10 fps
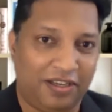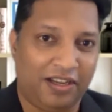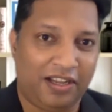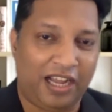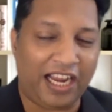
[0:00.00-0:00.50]

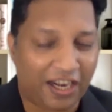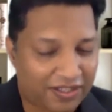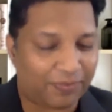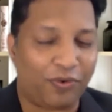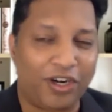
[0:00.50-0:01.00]
I had
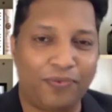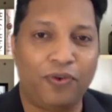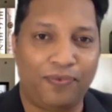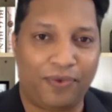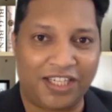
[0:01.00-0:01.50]
some wonderful
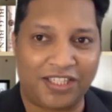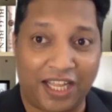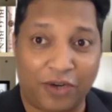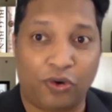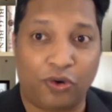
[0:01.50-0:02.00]
friends that
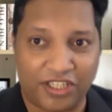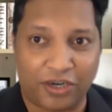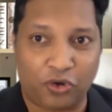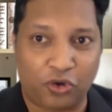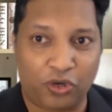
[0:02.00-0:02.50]
I could reach
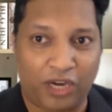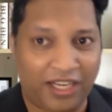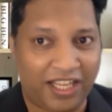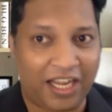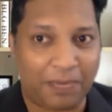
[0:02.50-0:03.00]
out to, and
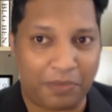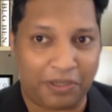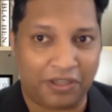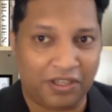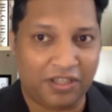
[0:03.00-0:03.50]
they helped me.
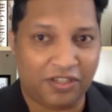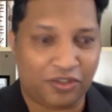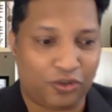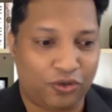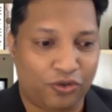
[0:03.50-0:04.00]

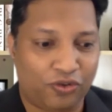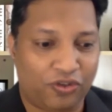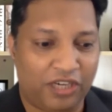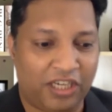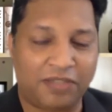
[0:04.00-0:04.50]
So
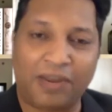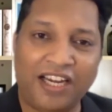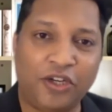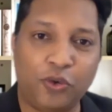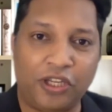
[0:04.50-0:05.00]
it is my
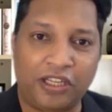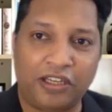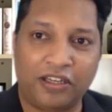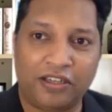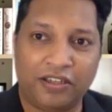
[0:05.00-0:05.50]
duty
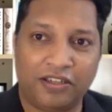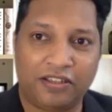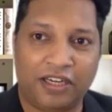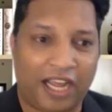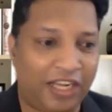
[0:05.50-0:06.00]

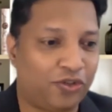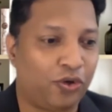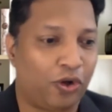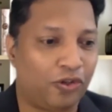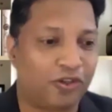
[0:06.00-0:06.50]
that I should
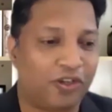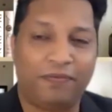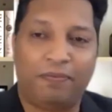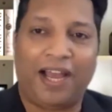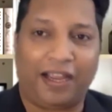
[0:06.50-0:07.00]
also
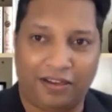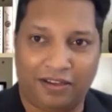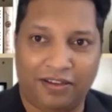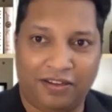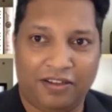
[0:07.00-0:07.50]
give back.
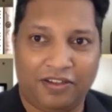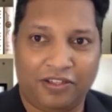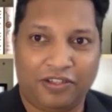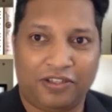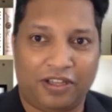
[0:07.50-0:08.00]

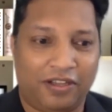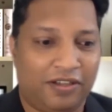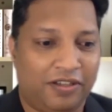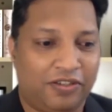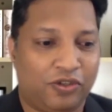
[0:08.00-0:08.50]

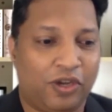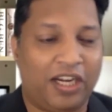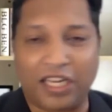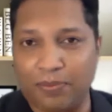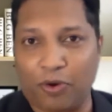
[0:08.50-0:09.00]
So at
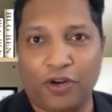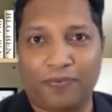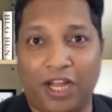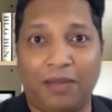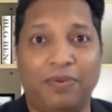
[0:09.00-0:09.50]
any point of
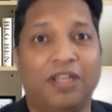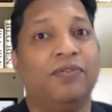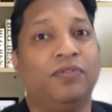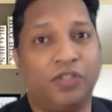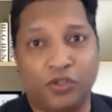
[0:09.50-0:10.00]
time,
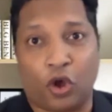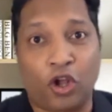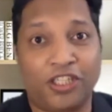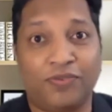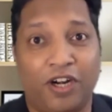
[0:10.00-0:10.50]
there's all
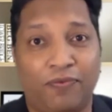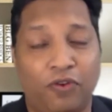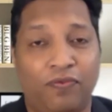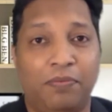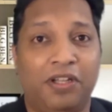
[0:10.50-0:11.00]
these wonderful
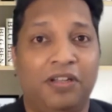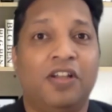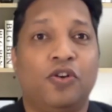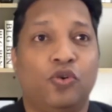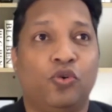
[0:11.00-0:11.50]
women
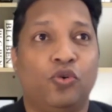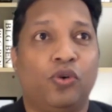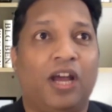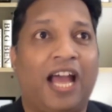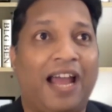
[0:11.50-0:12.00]

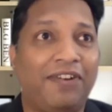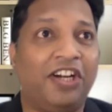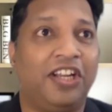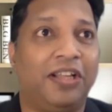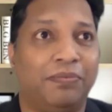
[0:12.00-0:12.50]
who have a
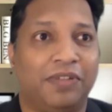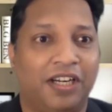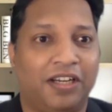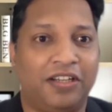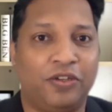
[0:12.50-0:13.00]
dream that
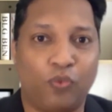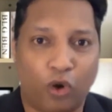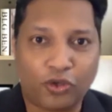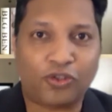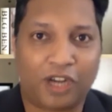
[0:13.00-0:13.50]
you
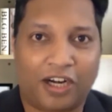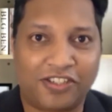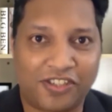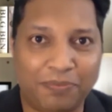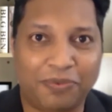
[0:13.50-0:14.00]
want to start
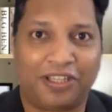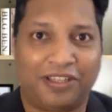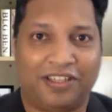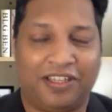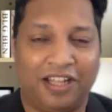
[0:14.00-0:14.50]
something
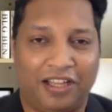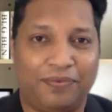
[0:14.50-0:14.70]
in life.